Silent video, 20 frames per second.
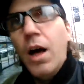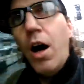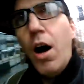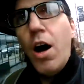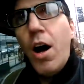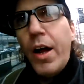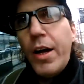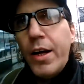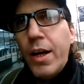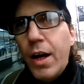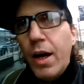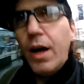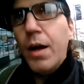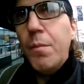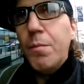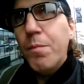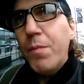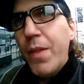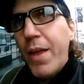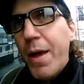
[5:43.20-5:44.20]
on
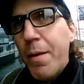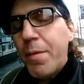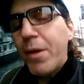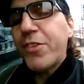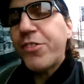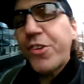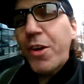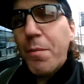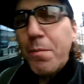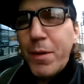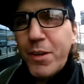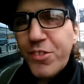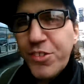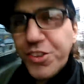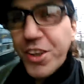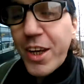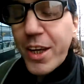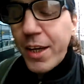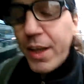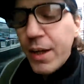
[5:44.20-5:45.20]
um,
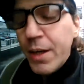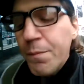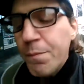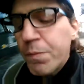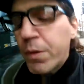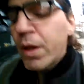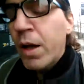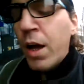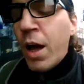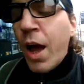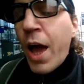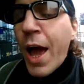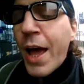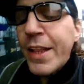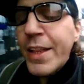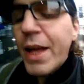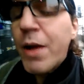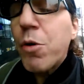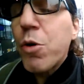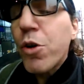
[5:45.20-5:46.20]
MSNBC,
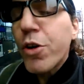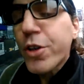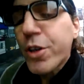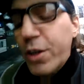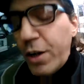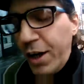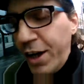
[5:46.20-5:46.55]
and they were